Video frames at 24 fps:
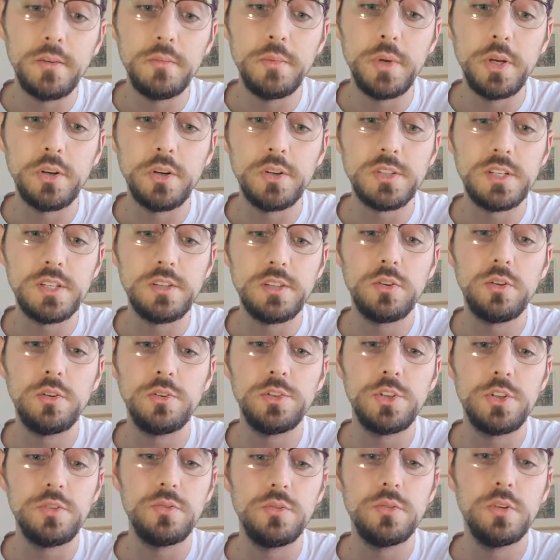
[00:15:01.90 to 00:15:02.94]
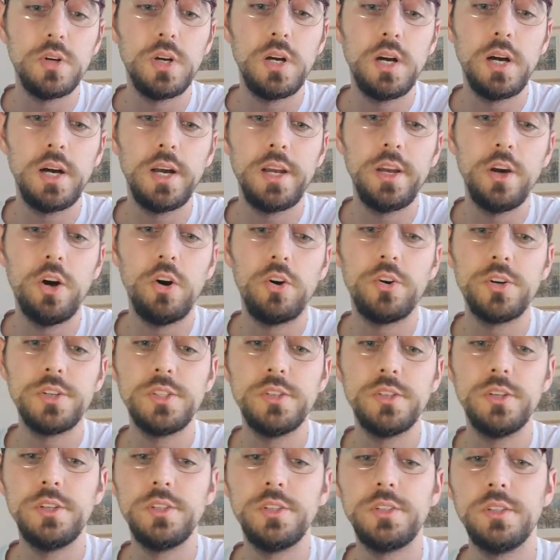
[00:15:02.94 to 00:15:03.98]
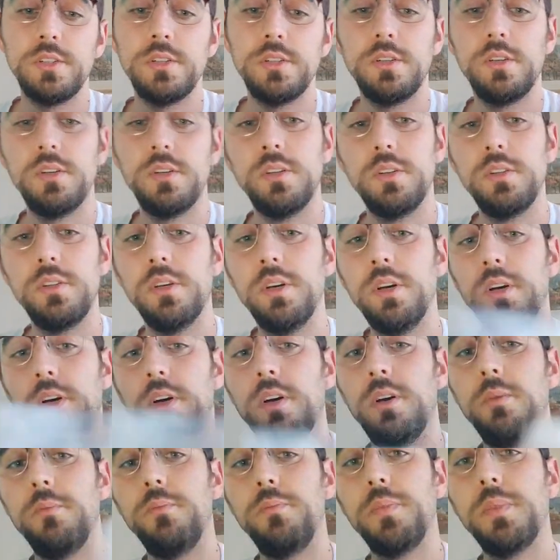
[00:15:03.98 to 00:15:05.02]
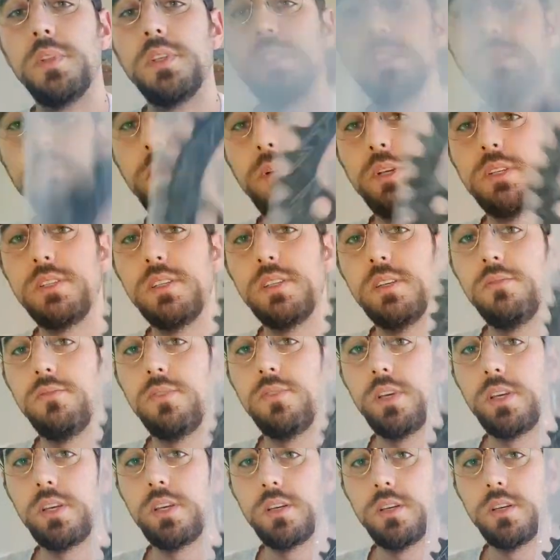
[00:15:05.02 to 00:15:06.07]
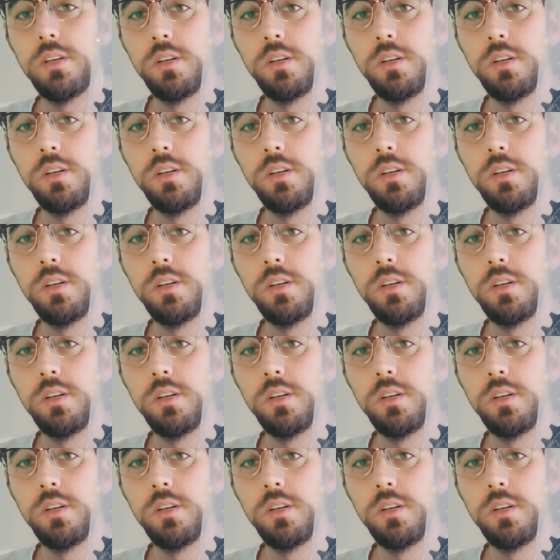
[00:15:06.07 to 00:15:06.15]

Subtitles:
Because I told you I ordered the specific